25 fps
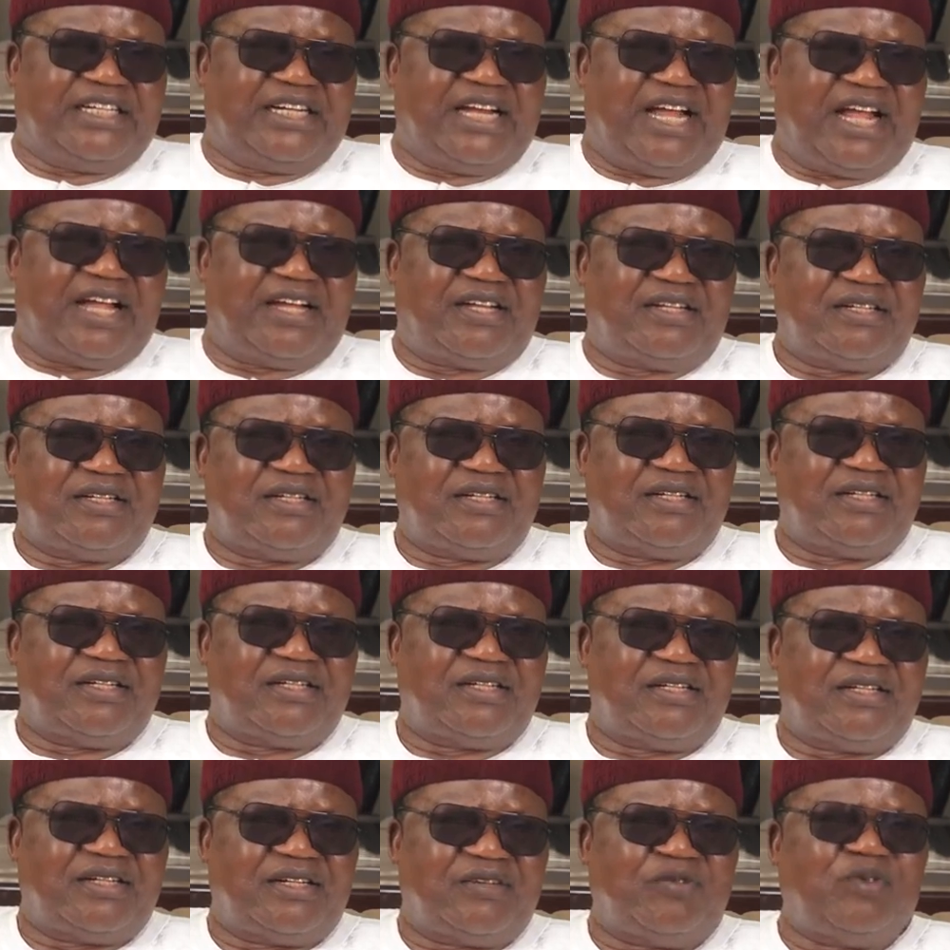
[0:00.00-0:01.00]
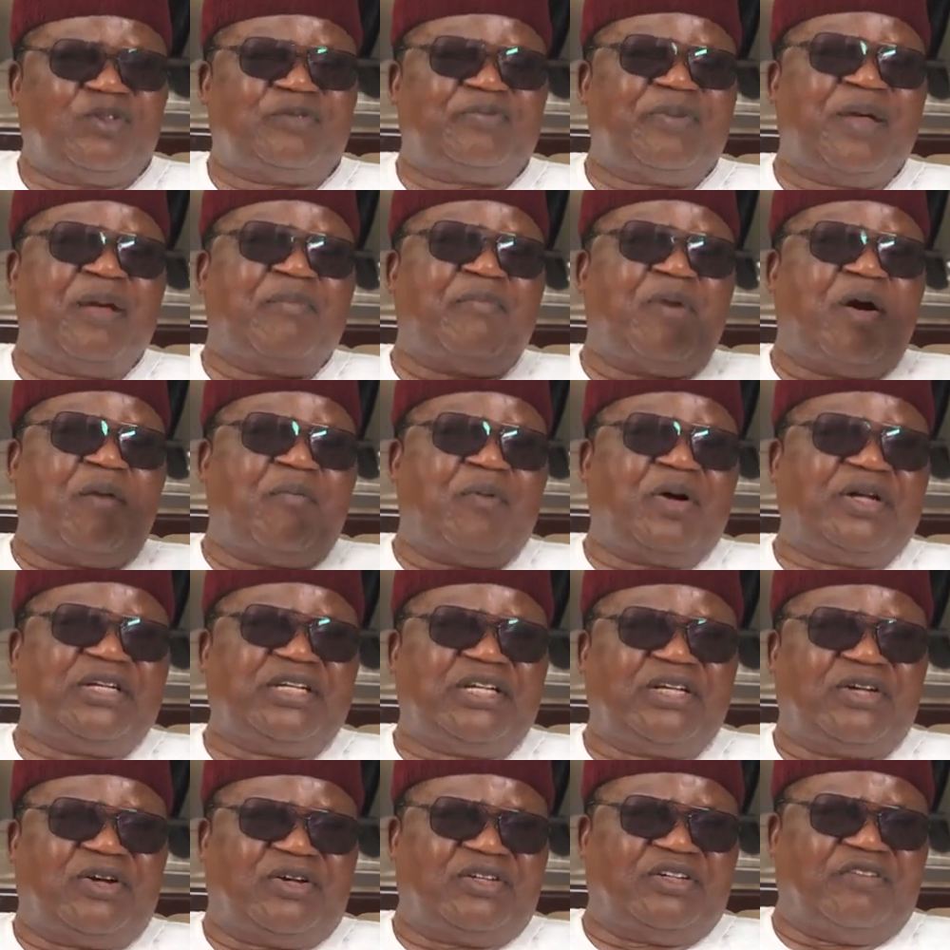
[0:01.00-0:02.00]
In Nigeria, we spend
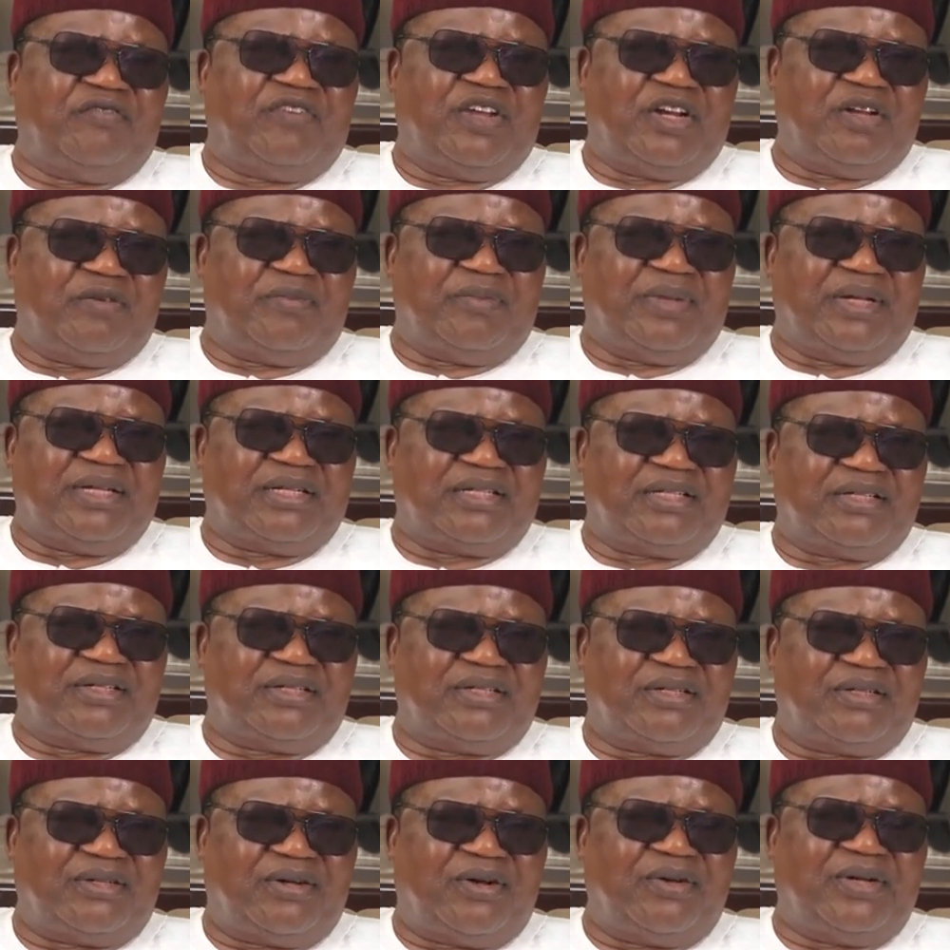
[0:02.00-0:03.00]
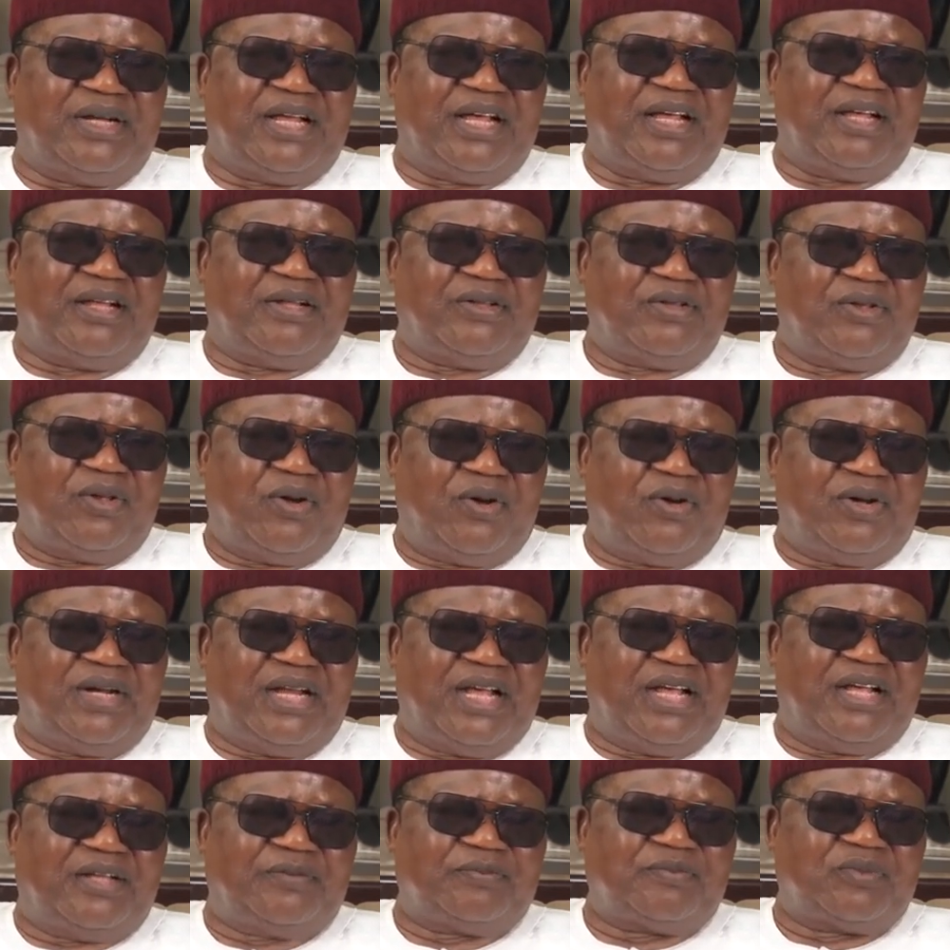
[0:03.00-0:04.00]
more money on development, on
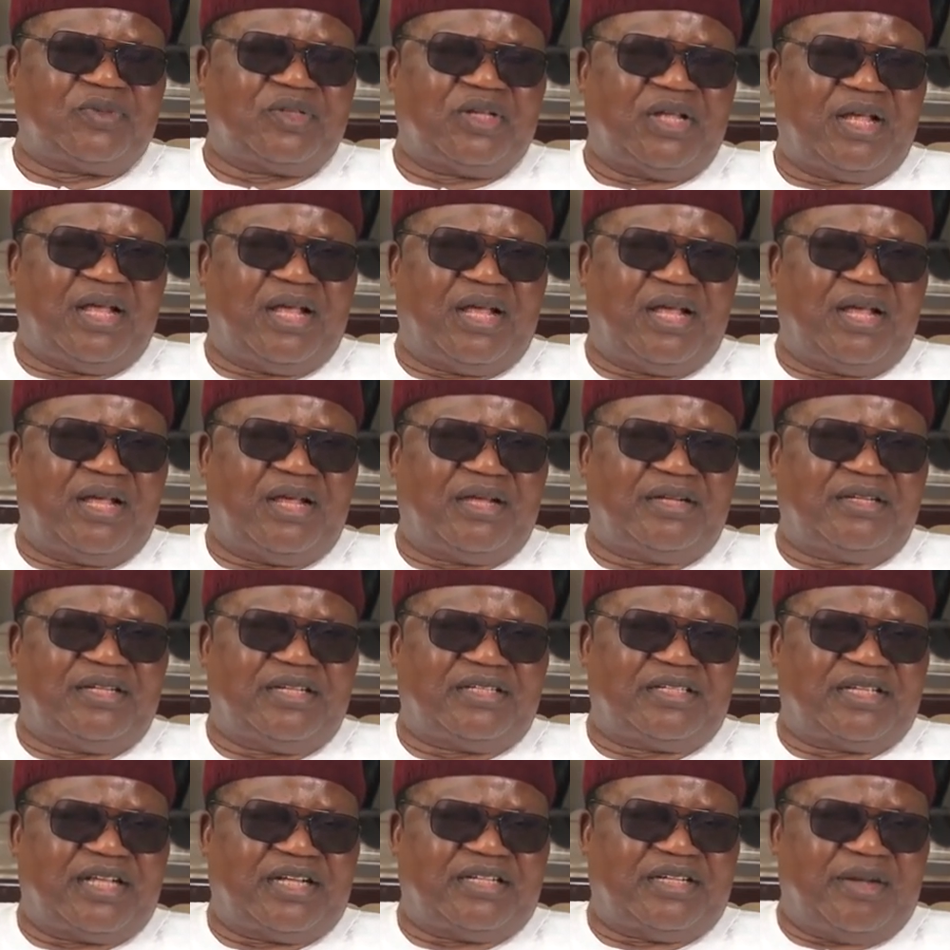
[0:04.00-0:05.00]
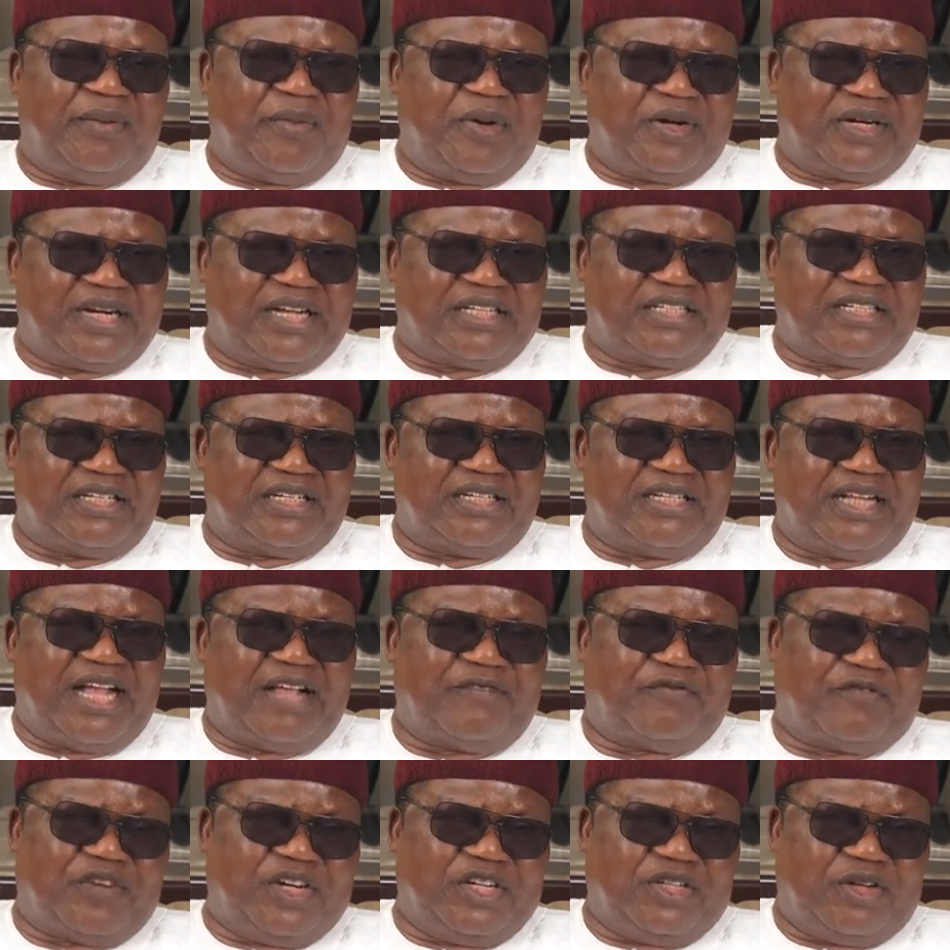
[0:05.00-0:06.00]
this
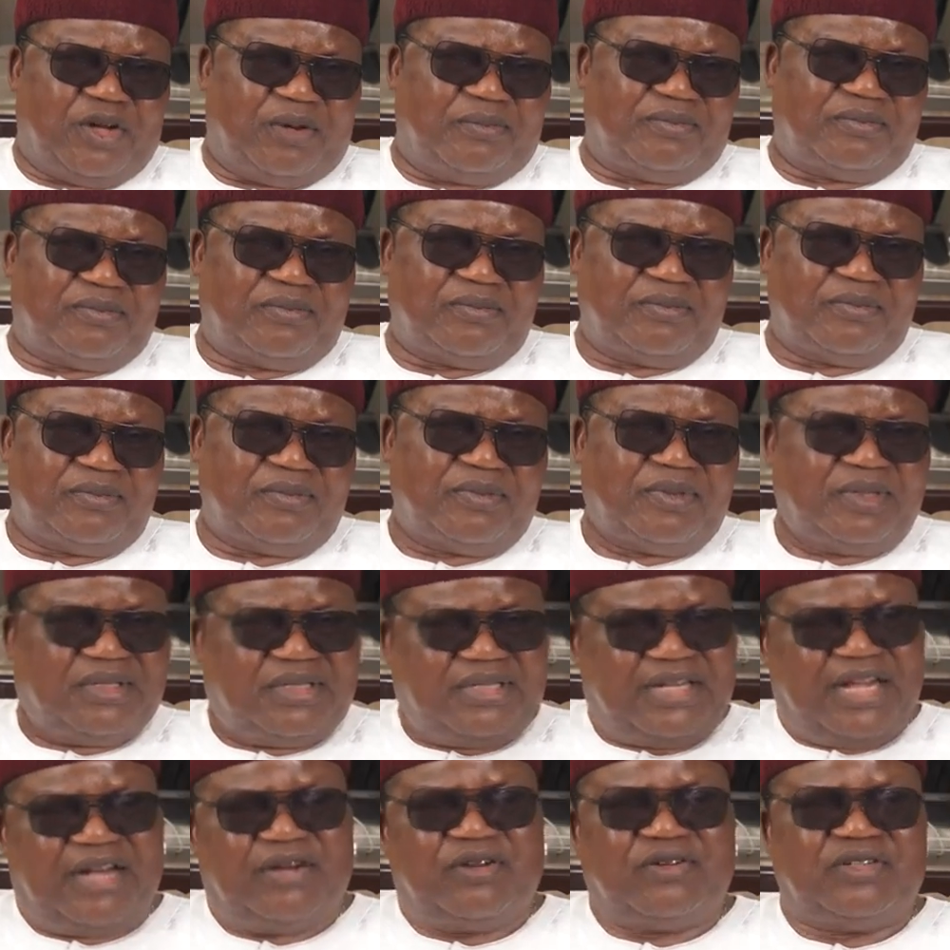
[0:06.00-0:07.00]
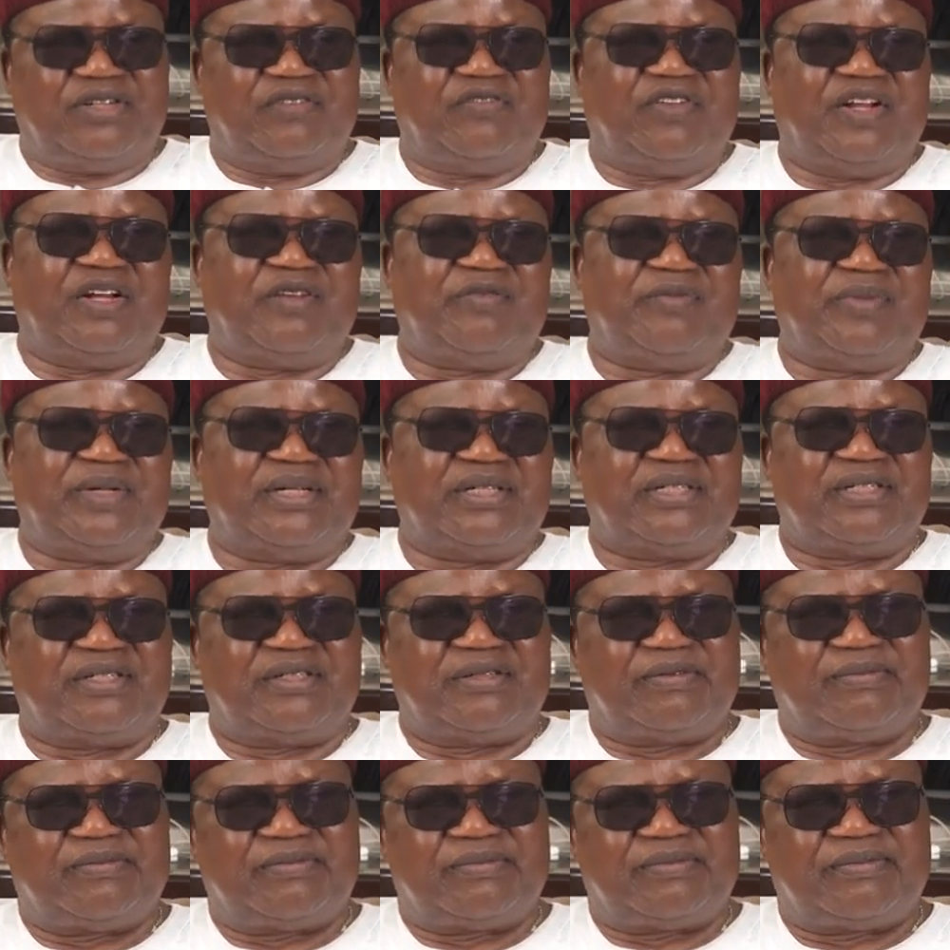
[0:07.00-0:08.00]
democracy, that freedom, than on
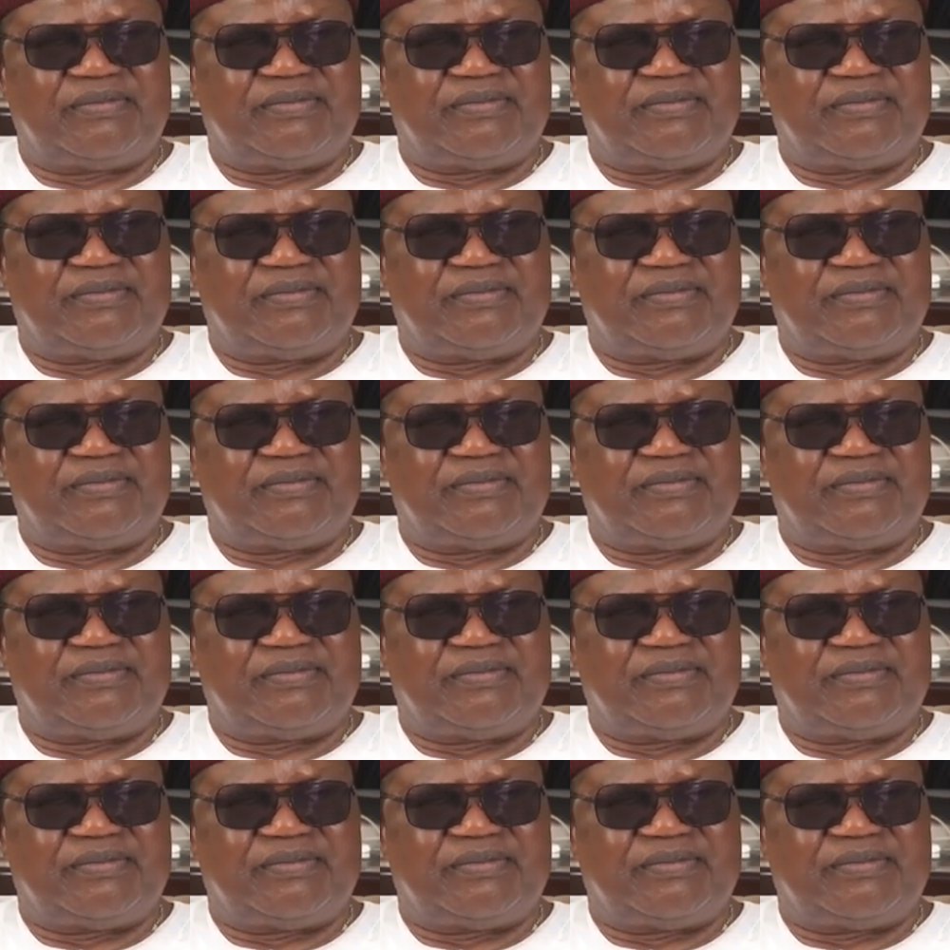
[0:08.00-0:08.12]
development.